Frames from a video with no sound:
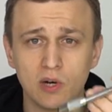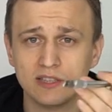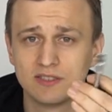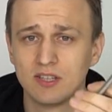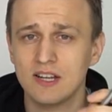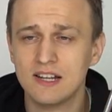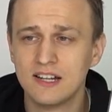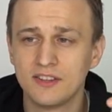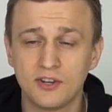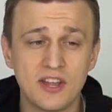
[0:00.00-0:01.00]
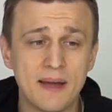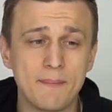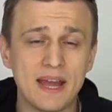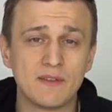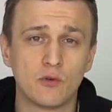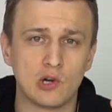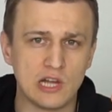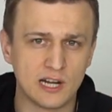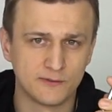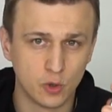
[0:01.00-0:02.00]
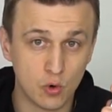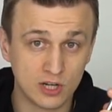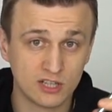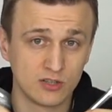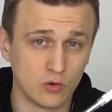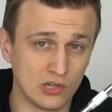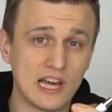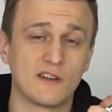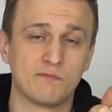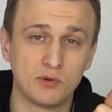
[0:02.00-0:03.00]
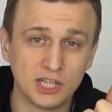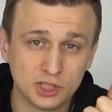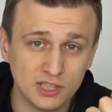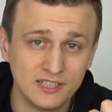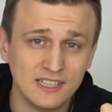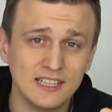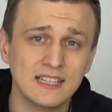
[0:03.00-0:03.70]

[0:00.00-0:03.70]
ones, they're not made for a lot of torque or a lot of pressure.